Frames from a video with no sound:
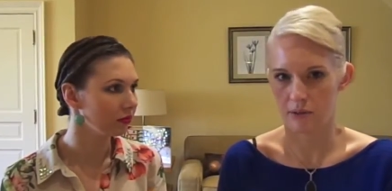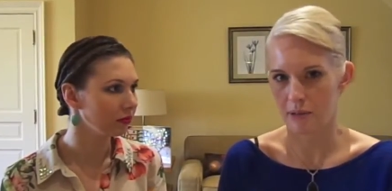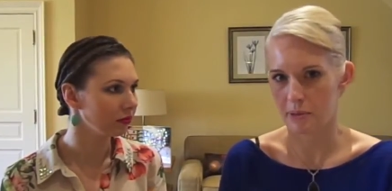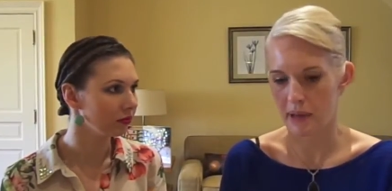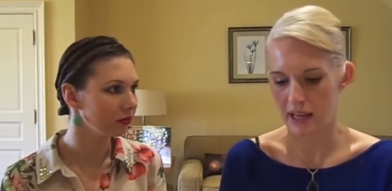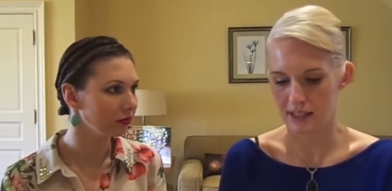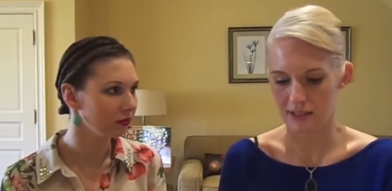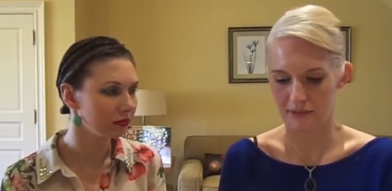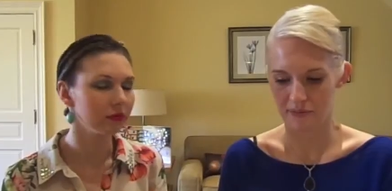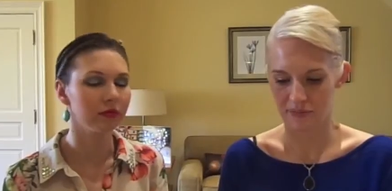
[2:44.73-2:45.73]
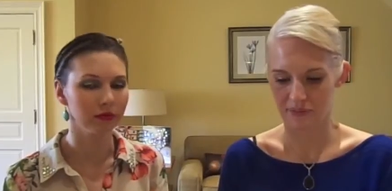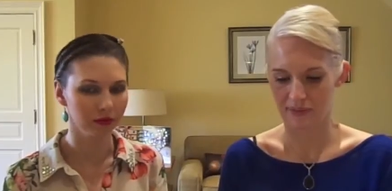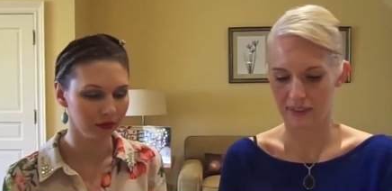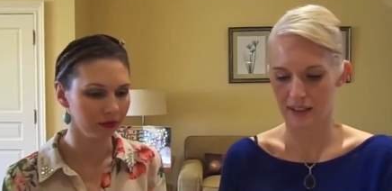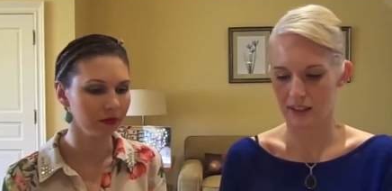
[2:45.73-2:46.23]
Speaker 1: rubber bands.
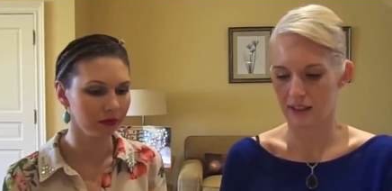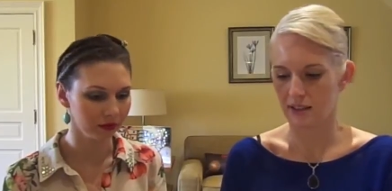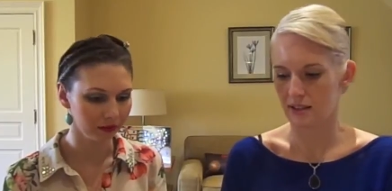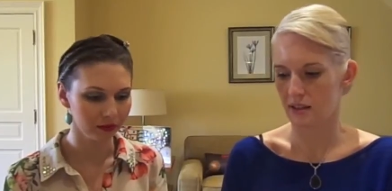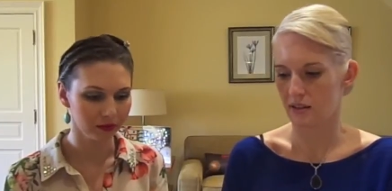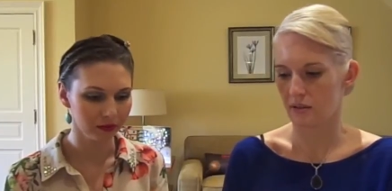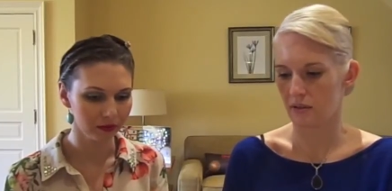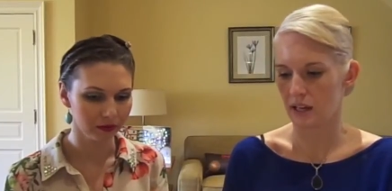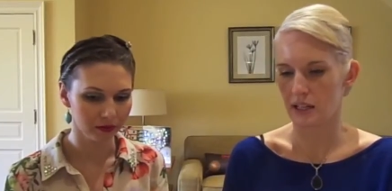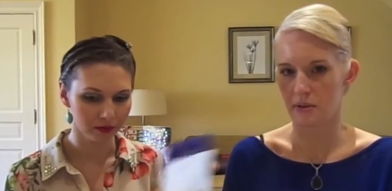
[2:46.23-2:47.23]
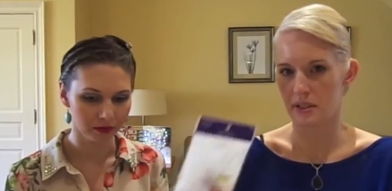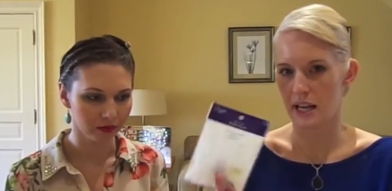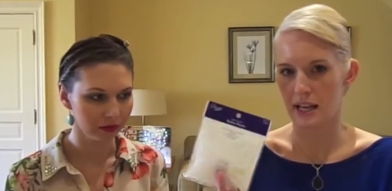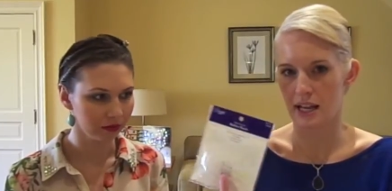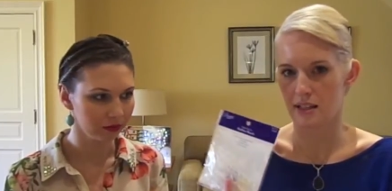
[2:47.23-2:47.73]
So I use
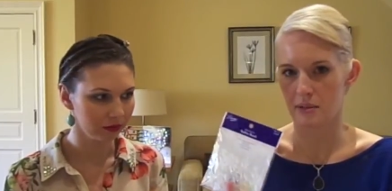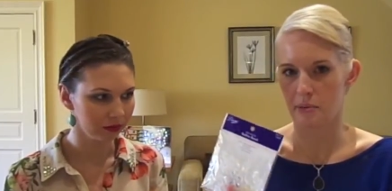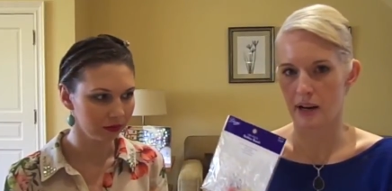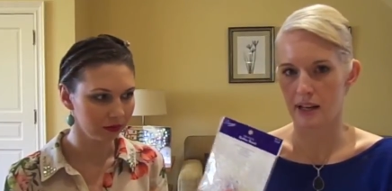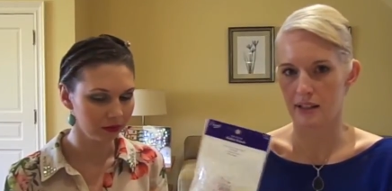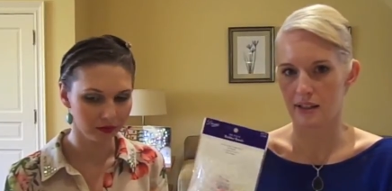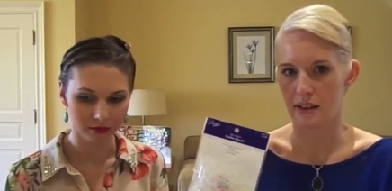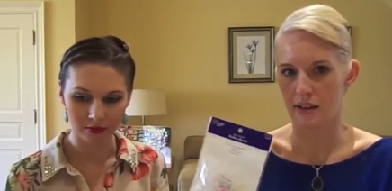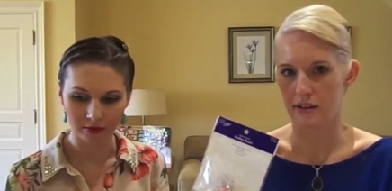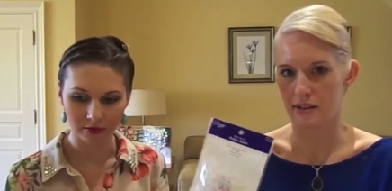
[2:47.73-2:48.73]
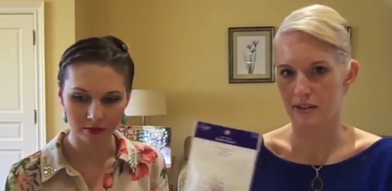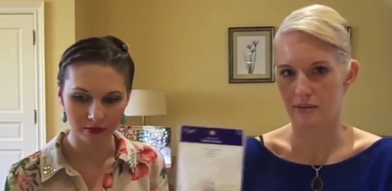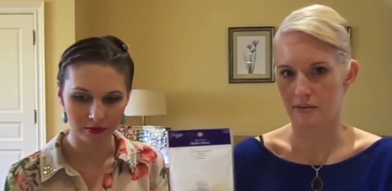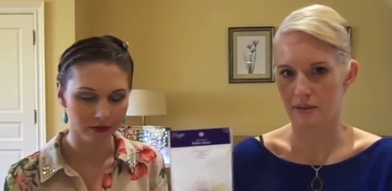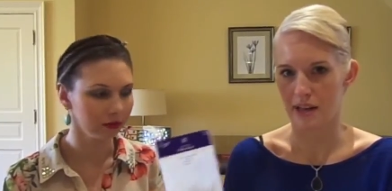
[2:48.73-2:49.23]
Diane's brand. There's
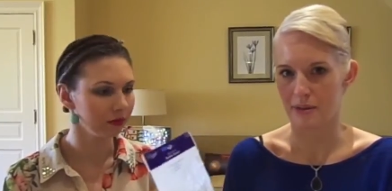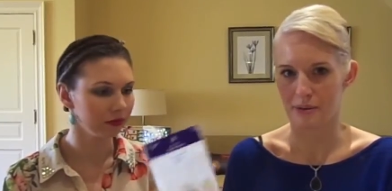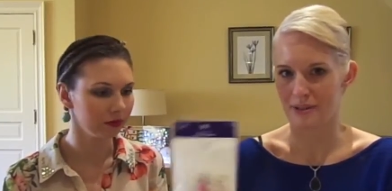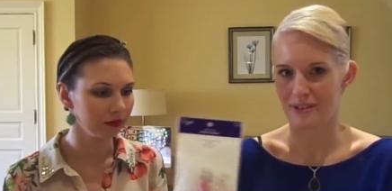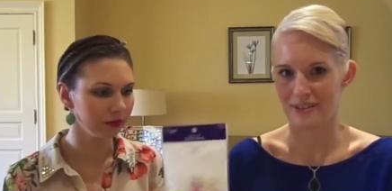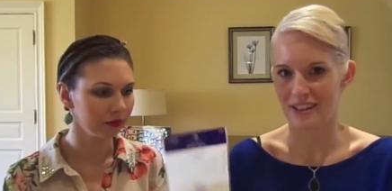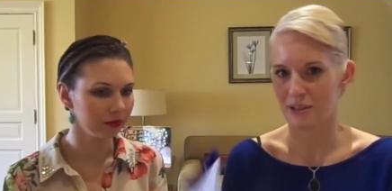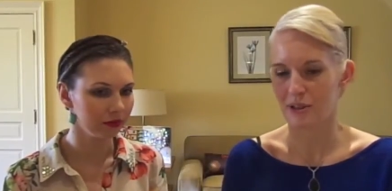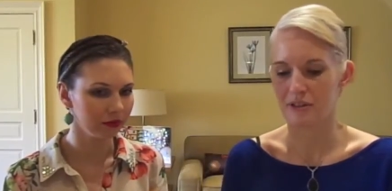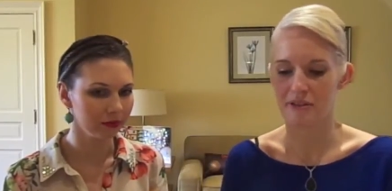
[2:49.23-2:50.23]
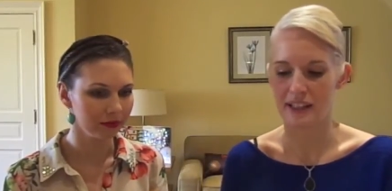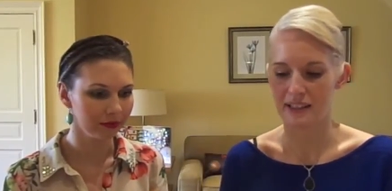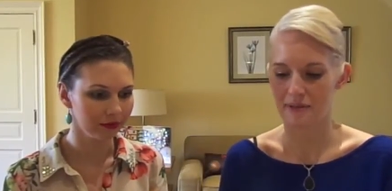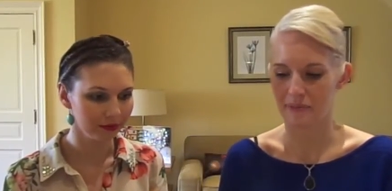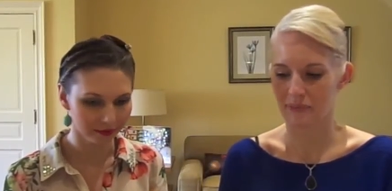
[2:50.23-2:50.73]
others that you can find.
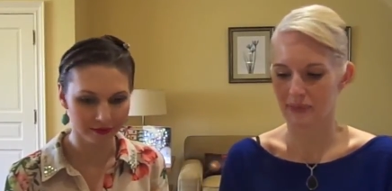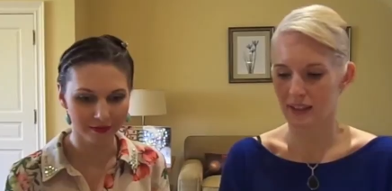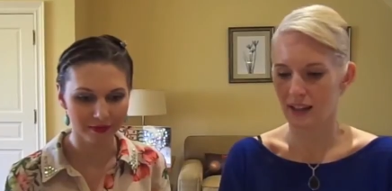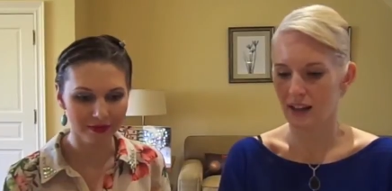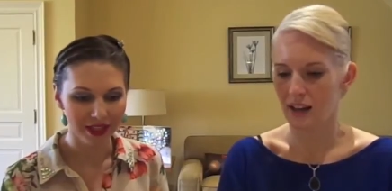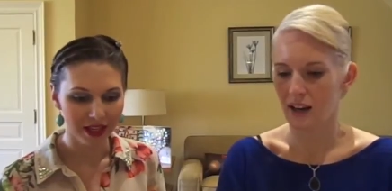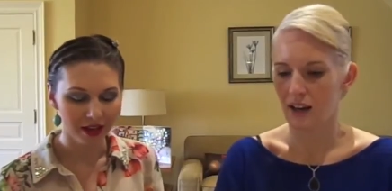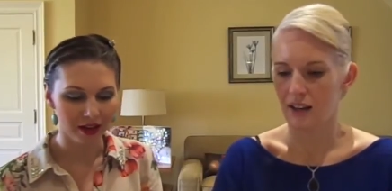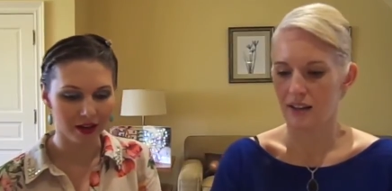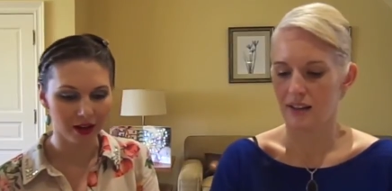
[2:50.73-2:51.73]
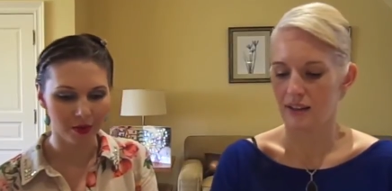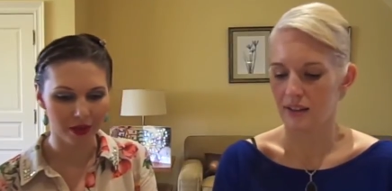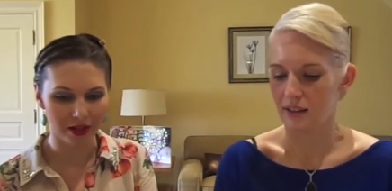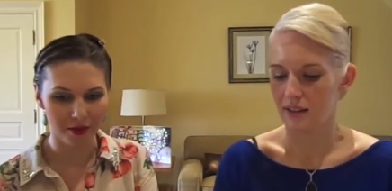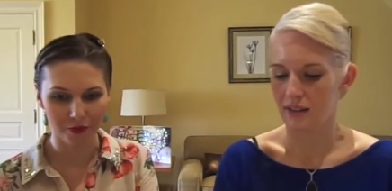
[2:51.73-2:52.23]
Speaker 2: Mm-hmm.
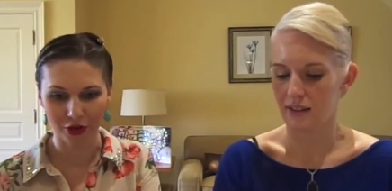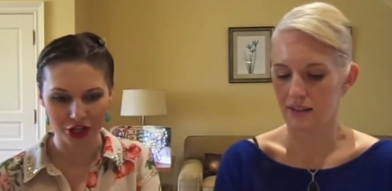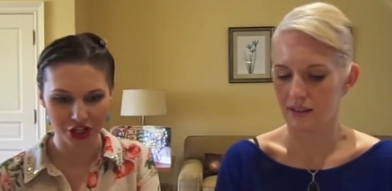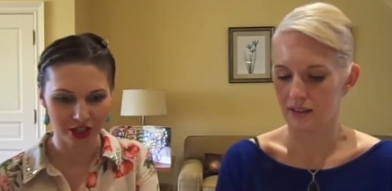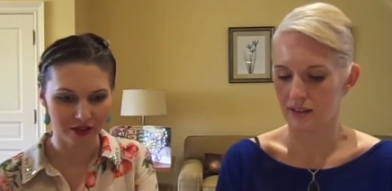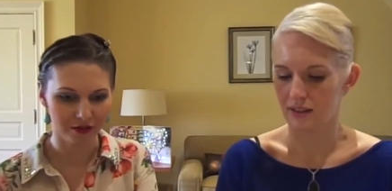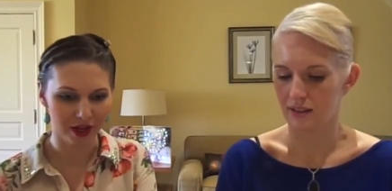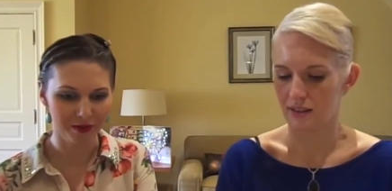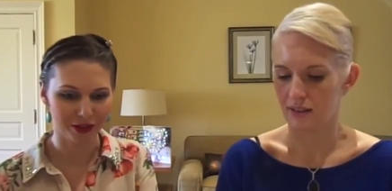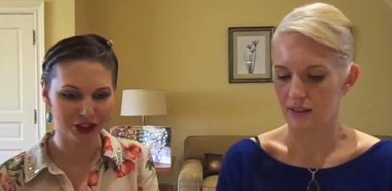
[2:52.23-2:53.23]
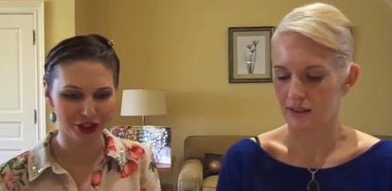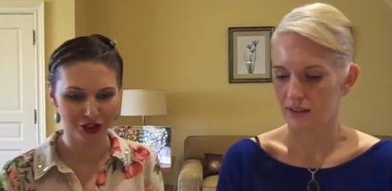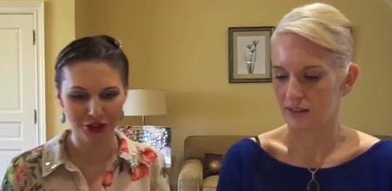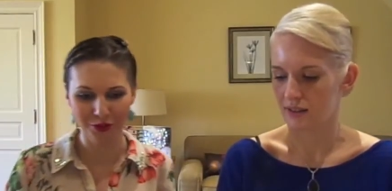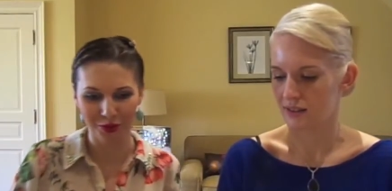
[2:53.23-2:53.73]
And then brushes, right? Brushes are
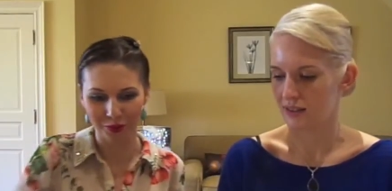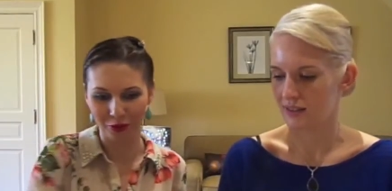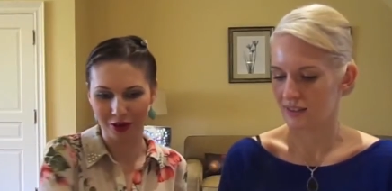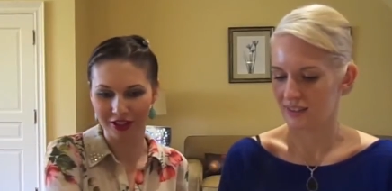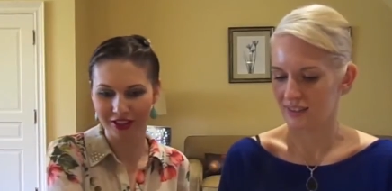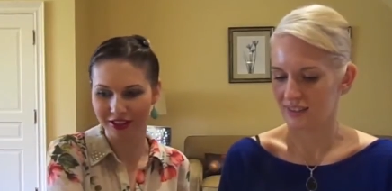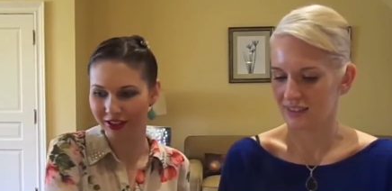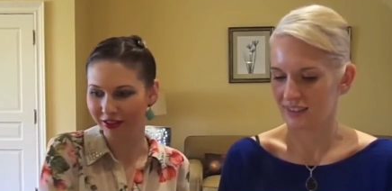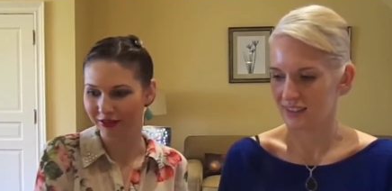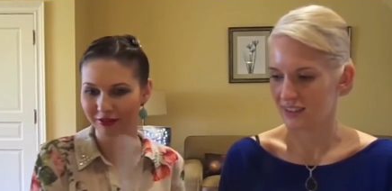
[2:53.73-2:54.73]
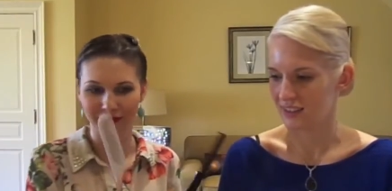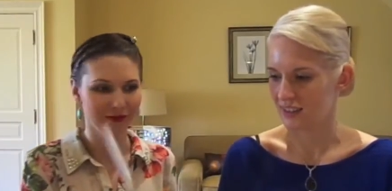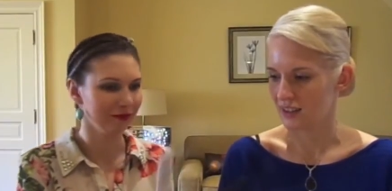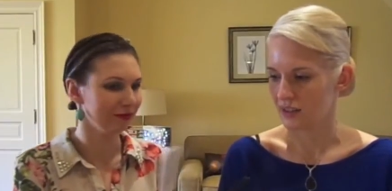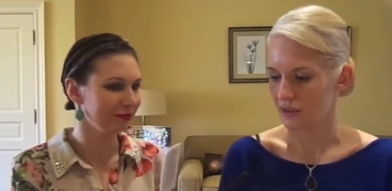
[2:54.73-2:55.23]
super important.
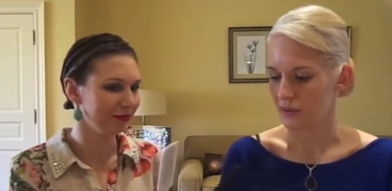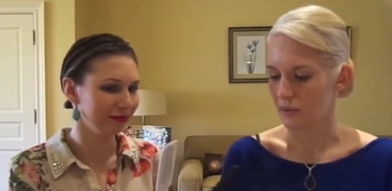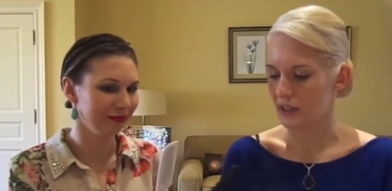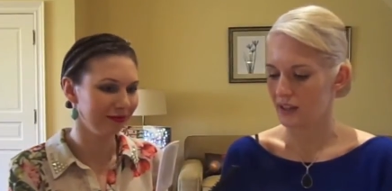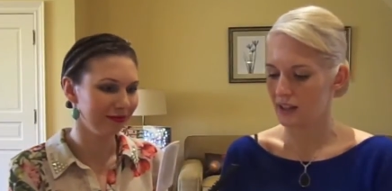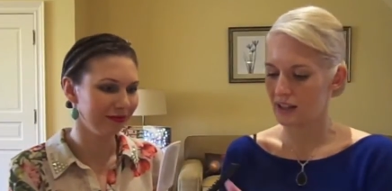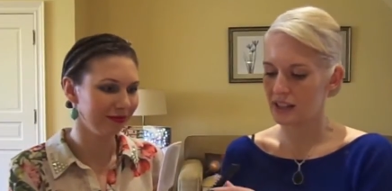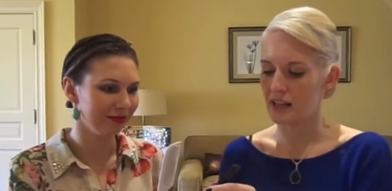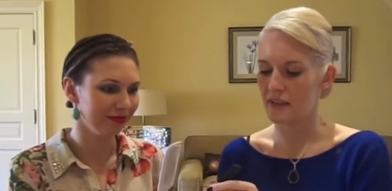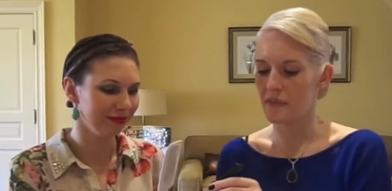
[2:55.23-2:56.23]
Speaker 1: Well, yeah.